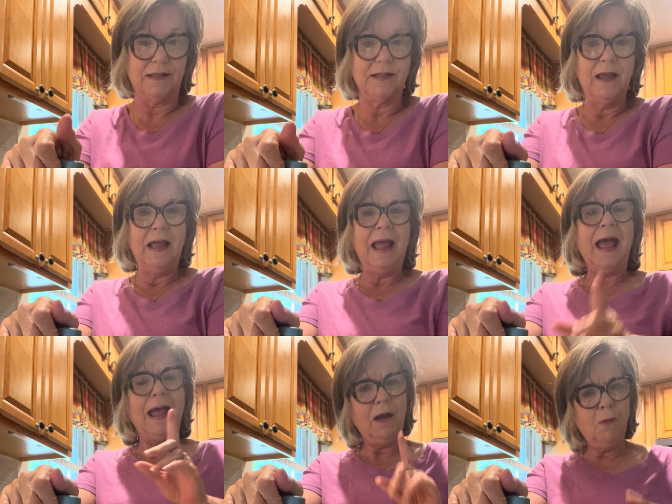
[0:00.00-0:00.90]

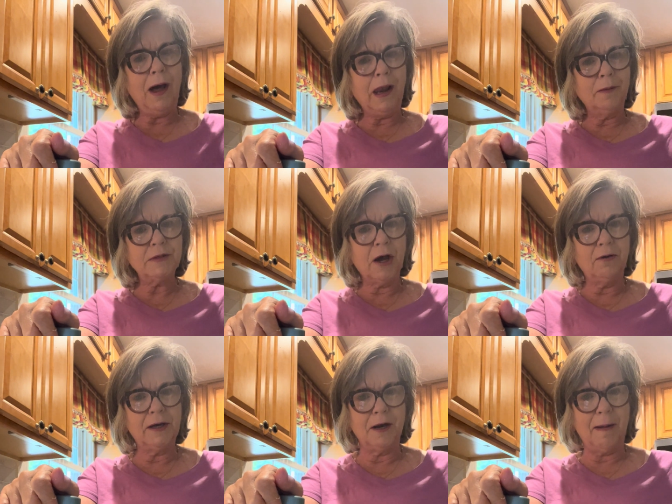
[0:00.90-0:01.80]
And while I'm
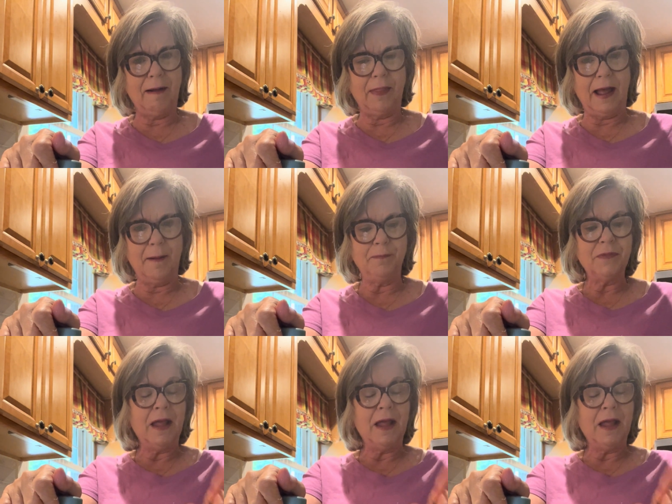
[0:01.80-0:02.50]
talking about that,